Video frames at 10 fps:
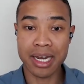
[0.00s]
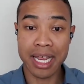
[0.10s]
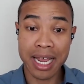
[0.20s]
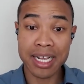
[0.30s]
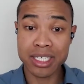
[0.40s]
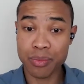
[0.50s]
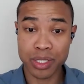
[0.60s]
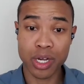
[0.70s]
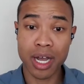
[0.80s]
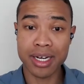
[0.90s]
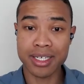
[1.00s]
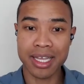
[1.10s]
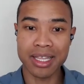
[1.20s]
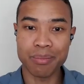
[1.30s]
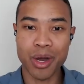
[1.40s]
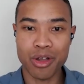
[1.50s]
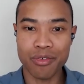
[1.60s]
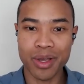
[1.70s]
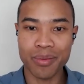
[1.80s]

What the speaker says: in Asia, with China taking the bulk of it.